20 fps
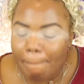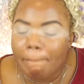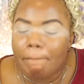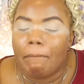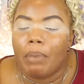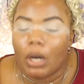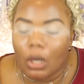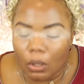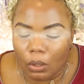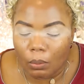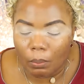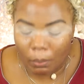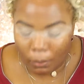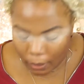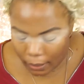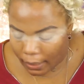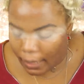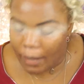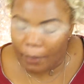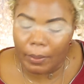boom,
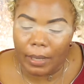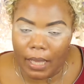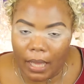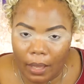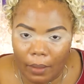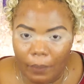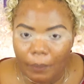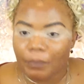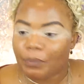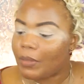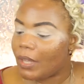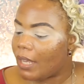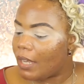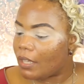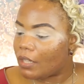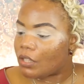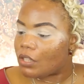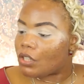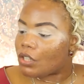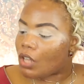there we go.
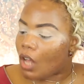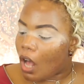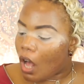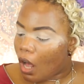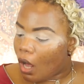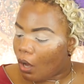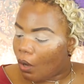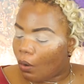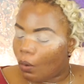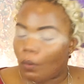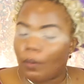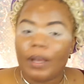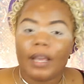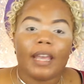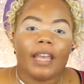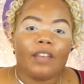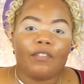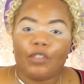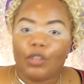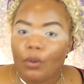So
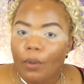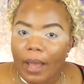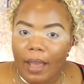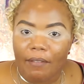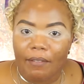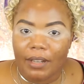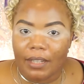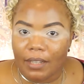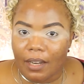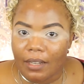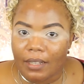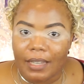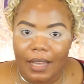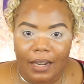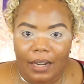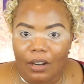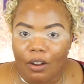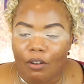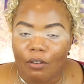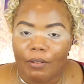if you haven't
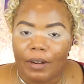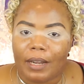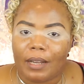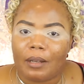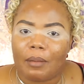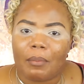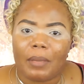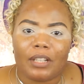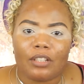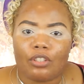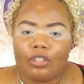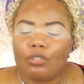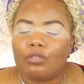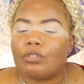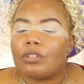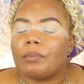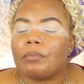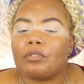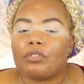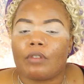done it already, then make sure you
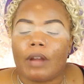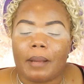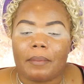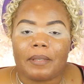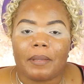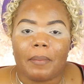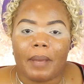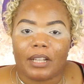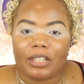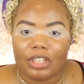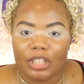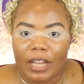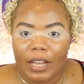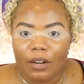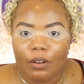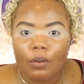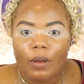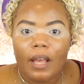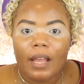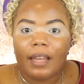subscribe to my
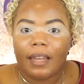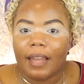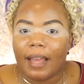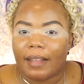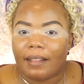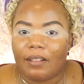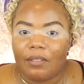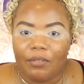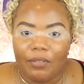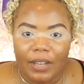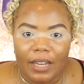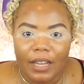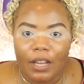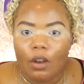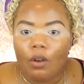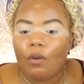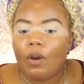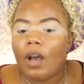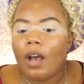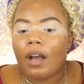channel, like the
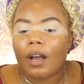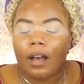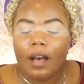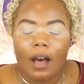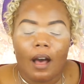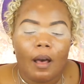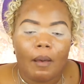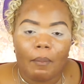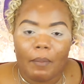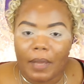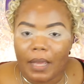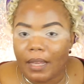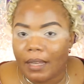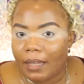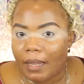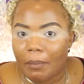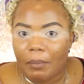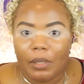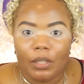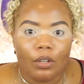video, comment,
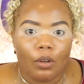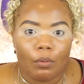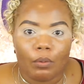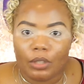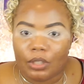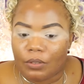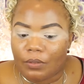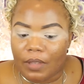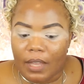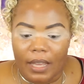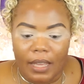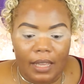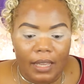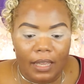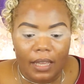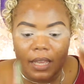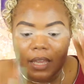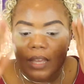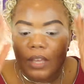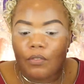let me know what you're
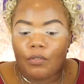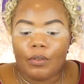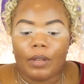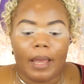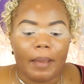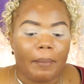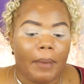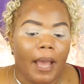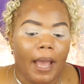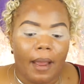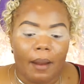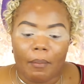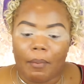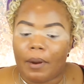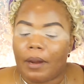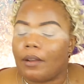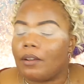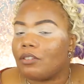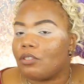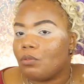thinking. If you like my
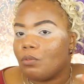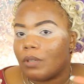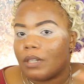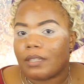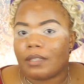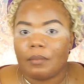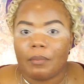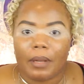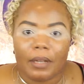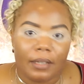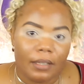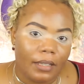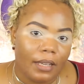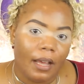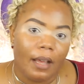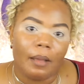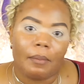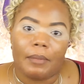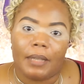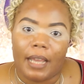eyebrows, you want to see my
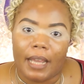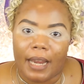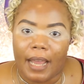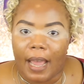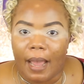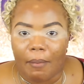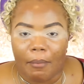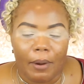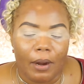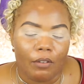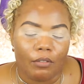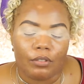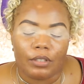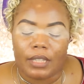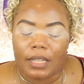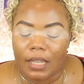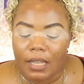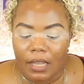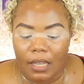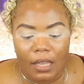updated eyebrow
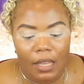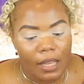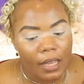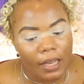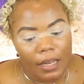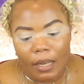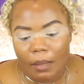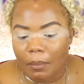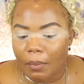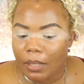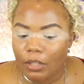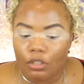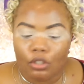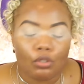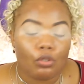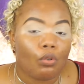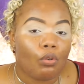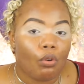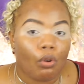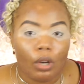routine, then make
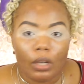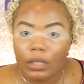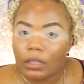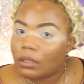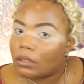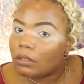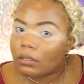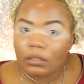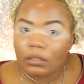sure